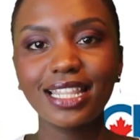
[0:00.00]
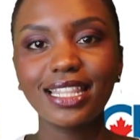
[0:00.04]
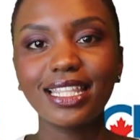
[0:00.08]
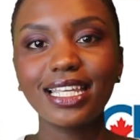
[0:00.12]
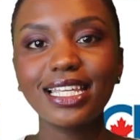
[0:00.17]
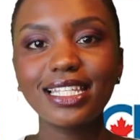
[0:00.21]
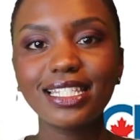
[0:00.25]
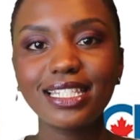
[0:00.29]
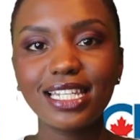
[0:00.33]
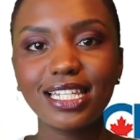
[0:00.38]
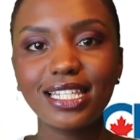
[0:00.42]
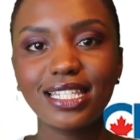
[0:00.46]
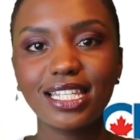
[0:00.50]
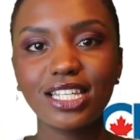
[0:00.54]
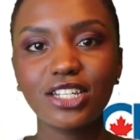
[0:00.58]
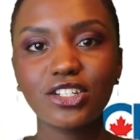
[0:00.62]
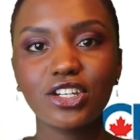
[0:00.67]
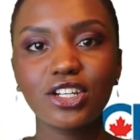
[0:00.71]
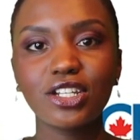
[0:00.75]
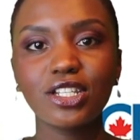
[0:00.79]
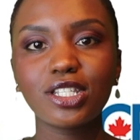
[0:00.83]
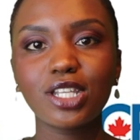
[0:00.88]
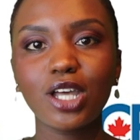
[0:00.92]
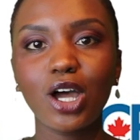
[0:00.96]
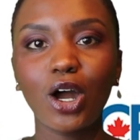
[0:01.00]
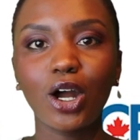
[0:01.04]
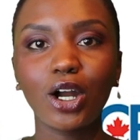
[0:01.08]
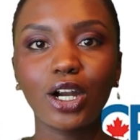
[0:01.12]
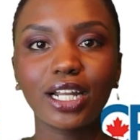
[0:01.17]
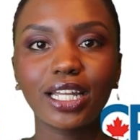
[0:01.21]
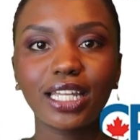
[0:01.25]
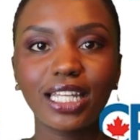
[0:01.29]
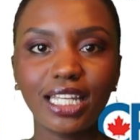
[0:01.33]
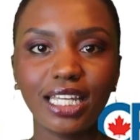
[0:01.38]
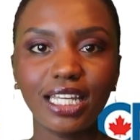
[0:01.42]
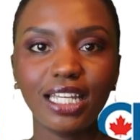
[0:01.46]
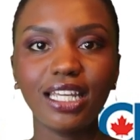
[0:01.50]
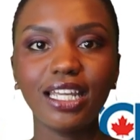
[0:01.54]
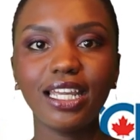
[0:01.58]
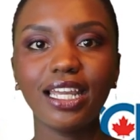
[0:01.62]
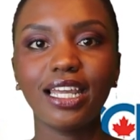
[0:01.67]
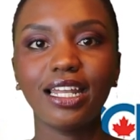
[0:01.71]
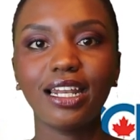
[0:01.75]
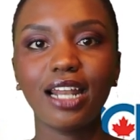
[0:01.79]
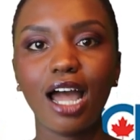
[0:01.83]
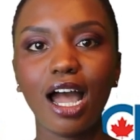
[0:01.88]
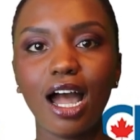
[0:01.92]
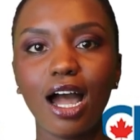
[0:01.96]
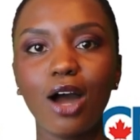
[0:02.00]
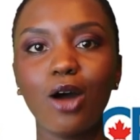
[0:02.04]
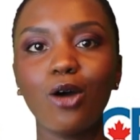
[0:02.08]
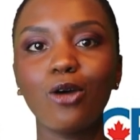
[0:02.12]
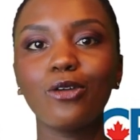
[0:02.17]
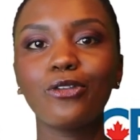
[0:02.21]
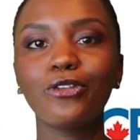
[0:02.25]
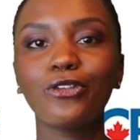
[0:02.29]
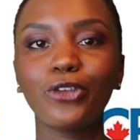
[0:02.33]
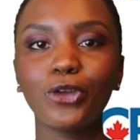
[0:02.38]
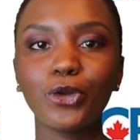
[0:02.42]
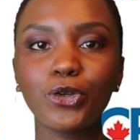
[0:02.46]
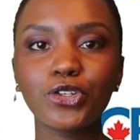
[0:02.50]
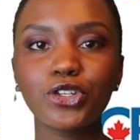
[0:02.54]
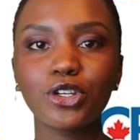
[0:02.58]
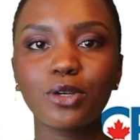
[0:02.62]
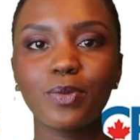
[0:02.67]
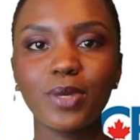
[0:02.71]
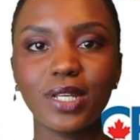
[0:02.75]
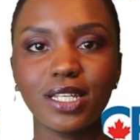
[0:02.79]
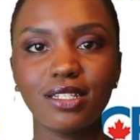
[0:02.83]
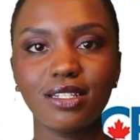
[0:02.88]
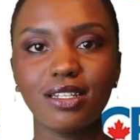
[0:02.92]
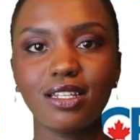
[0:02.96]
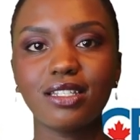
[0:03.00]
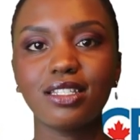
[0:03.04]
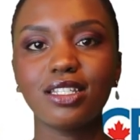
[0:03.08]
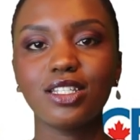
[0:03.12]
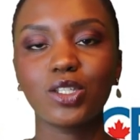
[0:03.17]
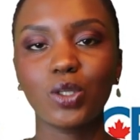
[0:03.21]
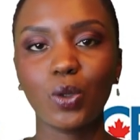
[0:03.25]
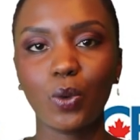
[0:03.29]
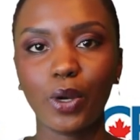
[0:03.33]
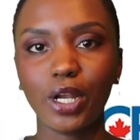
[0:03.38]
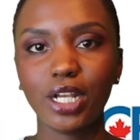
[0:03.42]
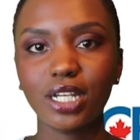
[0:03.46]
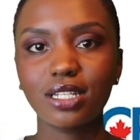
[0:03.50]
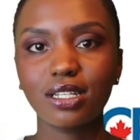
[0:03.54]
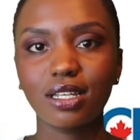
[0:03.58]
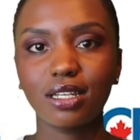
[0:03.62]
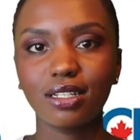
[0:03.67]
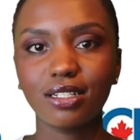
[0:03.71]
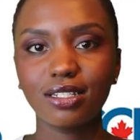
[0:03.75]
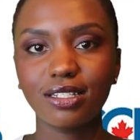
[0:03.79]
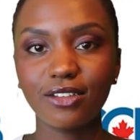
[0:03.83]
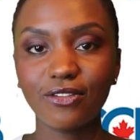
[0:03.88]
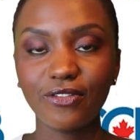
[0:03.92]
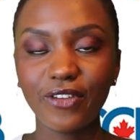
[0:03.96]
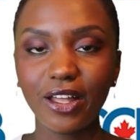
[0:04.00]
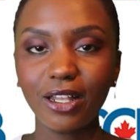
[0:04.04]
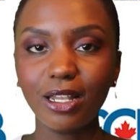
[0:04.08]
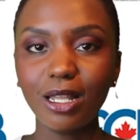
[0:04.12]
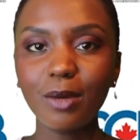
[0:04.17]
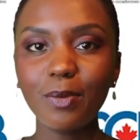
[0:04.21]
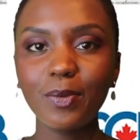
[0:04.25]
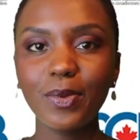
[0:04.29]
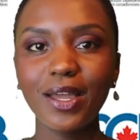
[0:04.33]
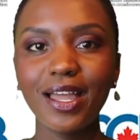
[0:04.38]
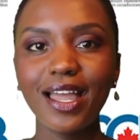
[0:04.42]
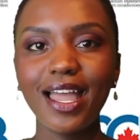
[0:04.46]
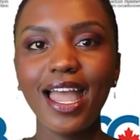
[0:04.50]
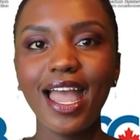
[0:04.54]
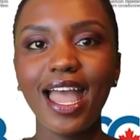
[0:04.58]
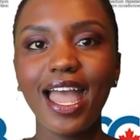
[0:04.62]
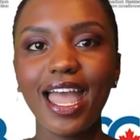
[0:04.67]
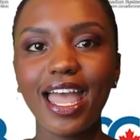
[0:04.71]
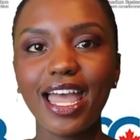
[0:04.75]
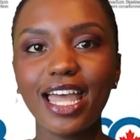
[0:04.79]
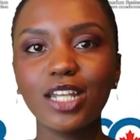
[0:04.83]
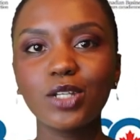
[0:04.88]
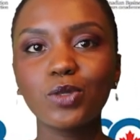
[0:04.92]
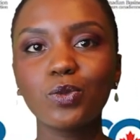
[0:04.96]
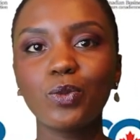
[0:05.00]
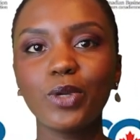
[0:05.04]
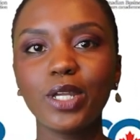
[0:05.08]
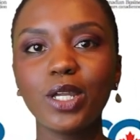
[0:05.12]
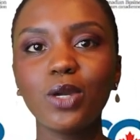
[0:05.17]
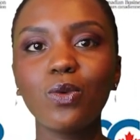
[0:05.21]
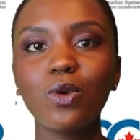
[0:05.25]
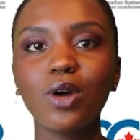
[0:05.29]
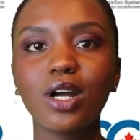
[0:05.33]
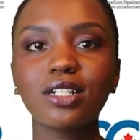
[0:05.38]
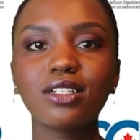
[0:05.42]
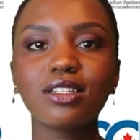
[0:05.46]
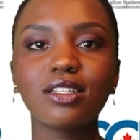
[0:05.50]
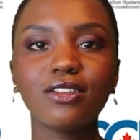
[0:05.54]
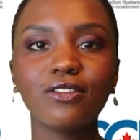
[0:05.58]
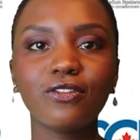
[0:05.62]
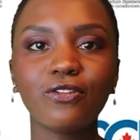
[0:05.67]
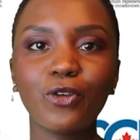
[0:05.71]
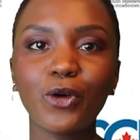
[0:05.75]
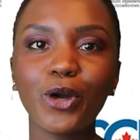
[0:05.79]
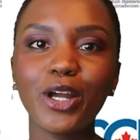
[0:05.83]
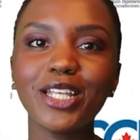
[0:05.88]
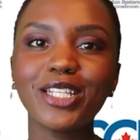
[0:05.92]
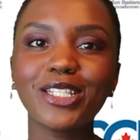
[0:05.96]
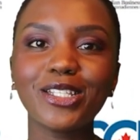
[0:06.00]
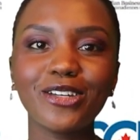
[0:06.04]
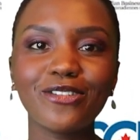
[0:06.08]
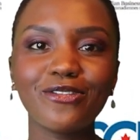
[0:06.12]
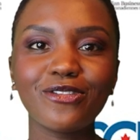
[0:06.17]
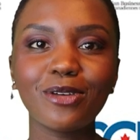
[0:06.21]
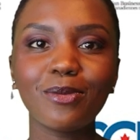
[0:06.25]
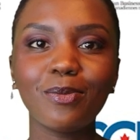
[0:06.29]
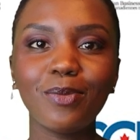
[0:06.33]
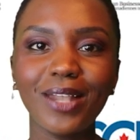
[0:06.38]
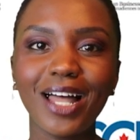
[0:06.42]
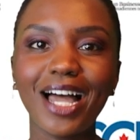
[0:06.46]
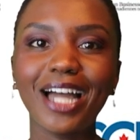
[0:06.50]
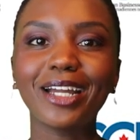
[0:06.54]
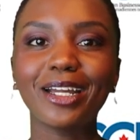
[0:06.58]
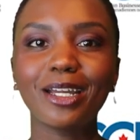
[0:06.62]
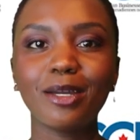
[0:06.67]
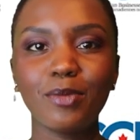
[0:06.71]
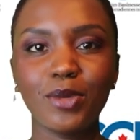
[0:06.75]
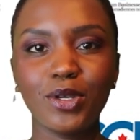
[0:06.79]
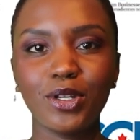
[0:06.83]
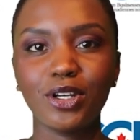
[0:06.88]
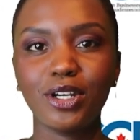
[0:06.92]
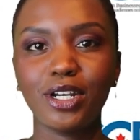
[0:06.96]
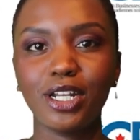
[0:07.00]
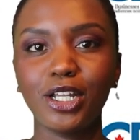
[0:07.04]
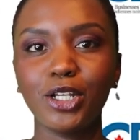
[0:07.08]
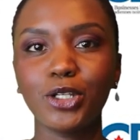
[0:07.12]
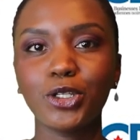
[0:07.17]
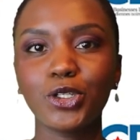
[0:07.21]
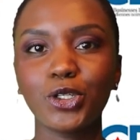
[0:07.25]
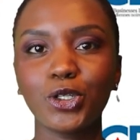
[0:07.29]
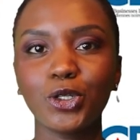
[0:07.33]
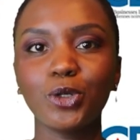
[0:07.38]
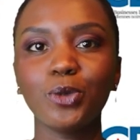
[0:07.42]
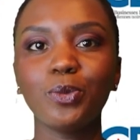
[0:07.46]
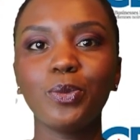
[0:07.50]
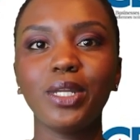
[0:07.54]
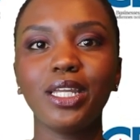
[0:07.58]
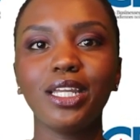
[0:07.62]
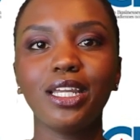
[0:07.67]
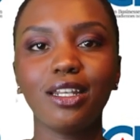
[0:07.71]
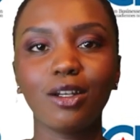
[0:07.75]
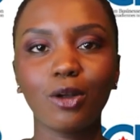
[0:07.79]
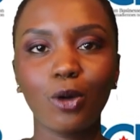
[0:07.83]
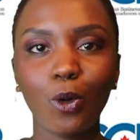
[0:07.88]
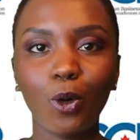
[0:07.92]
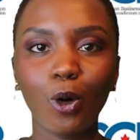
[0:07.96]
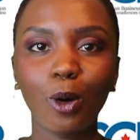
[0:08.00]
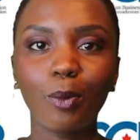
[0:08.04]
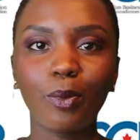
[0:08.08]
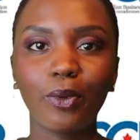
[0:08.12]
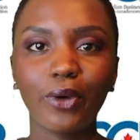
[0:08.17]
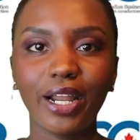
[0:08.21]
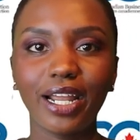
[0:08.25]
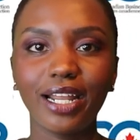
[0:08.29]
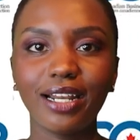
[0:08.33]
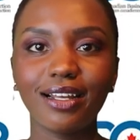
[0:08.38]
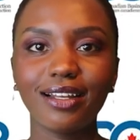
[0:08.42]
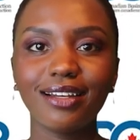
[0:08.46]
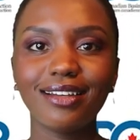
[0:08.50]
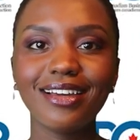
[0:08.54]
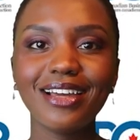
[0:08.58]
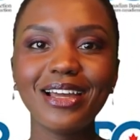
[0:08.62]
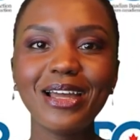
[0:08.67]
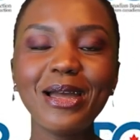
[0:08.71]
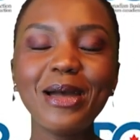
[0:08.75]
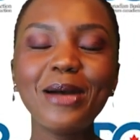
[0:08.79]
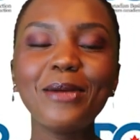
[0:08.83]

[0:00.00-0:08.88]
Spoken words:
These decisions are key in how future business is going to develop, and we want the voice of the Black community to be incorporated.